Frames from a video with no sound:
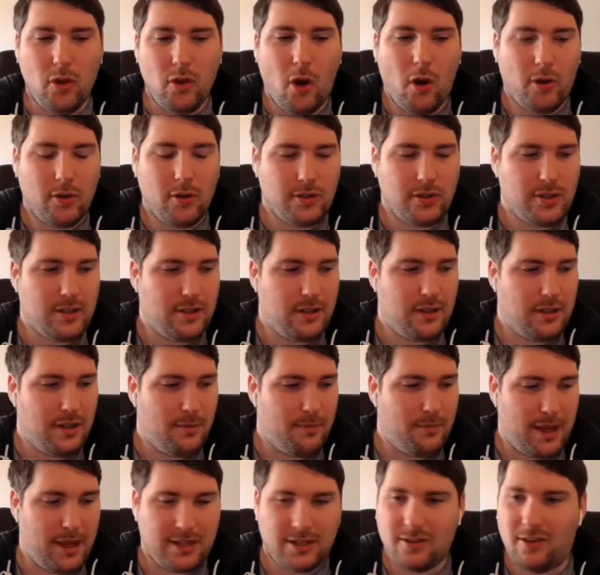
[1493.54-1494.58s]
not the
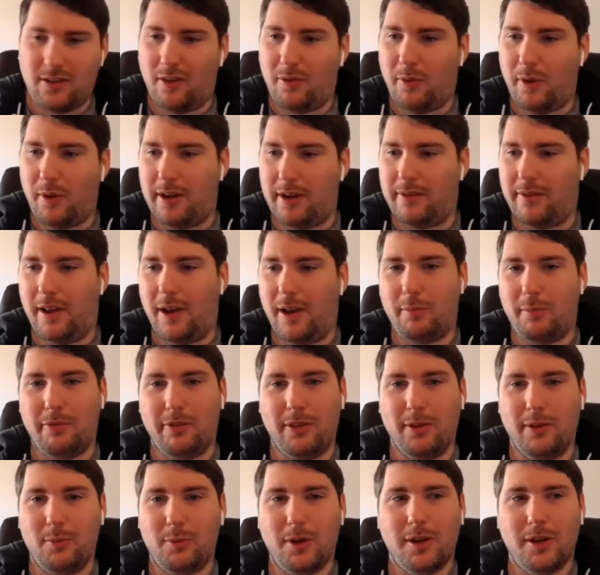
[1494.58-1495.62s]
best software developer
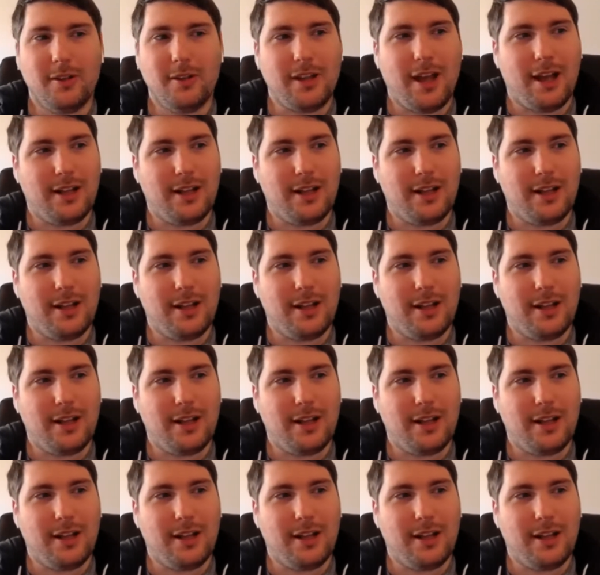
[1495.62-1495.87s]
in the world.